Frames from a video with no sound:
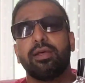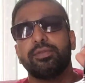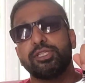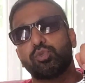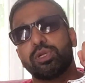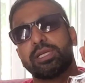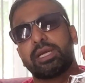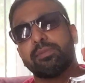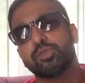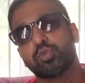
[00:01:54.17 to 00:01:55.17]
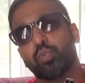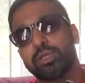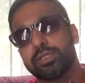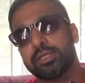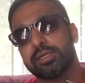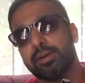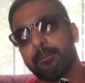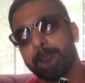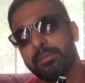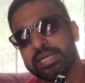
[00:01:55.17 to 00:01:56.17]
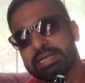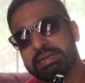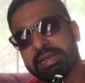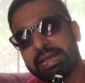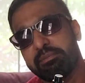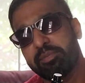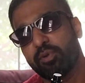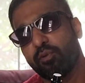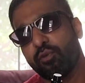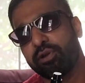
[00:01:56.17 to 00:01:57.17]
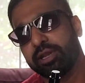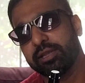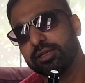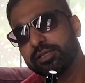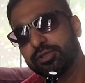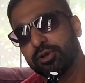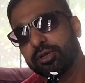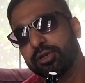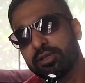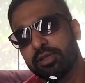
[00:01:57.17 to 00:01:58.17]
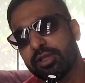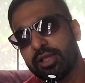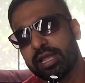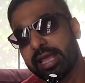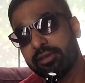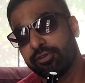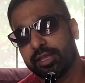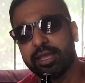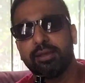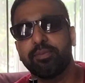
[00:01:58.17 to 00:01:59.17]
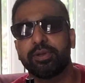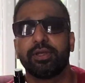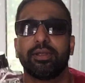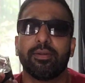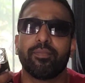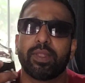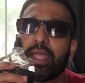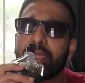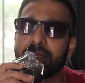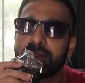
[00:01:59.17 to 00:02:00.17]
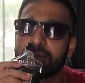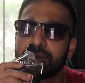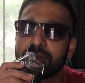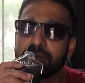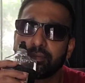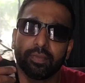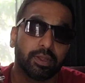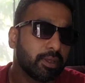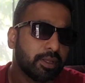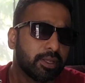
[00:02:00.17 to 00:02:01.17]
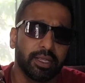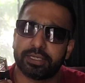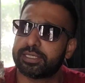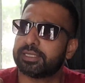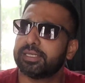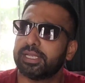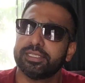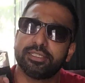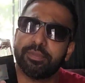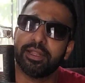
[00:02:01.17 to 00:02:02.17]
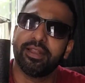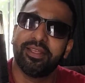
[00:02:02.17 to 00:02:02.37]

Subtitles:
This one comes with a metal cap, very solid, heavy cap, and it's a nice smell.